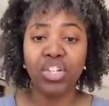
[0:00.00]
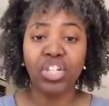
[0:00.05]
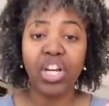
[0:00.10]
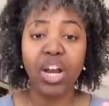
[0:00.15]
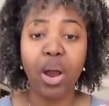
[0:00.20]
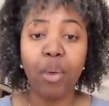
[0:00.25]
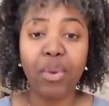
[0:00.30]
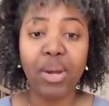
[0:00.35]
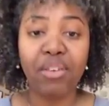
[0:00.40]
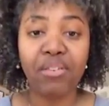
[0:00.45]

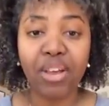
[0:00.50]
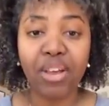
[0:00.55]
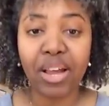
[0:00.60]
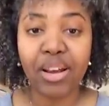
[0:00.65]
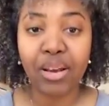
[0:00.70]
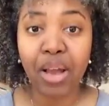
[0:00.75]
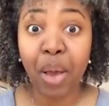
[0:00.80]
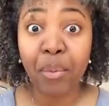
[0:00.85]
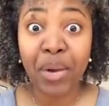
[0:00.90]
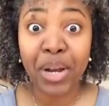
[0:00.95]
share,
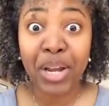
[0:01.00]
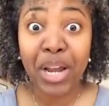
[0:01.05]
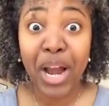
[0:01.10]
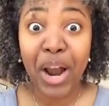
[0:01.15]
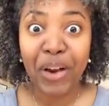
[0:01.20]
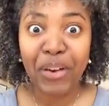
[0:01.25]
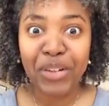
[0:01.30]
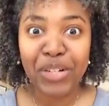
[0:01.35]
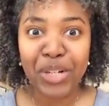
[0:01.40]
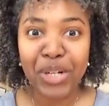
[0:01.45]
I would
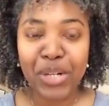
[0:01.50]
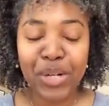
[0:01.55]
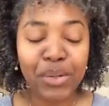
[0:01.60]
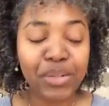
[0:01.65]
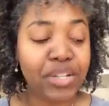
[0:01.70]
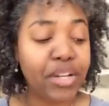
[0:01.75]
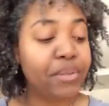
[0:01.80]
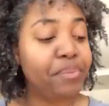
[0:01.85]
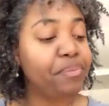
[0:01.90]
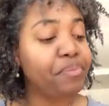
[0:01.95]
encourage you to do
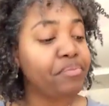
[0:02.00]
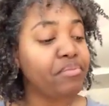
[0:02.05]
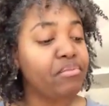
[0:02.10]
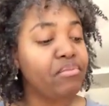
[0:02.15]
so.